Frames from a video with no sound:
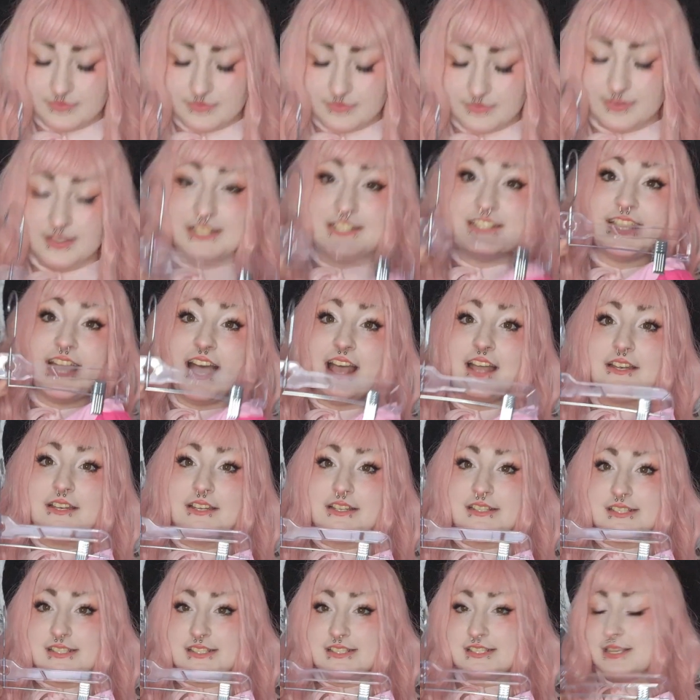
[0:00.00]
The satin
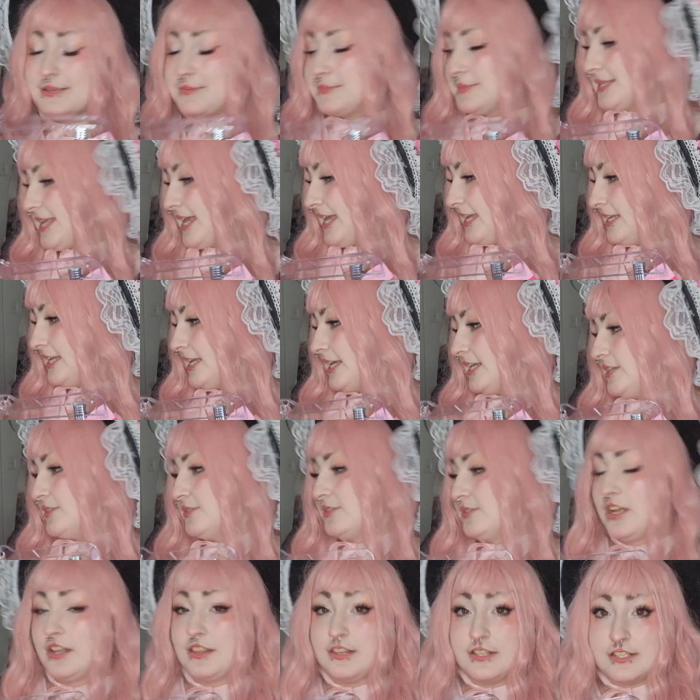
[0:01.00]
is the same satin I
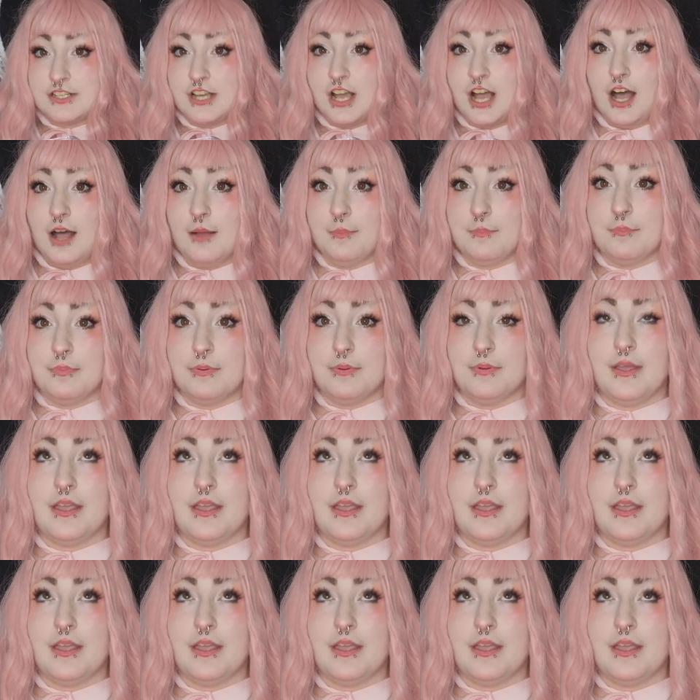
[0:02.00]
used on the top.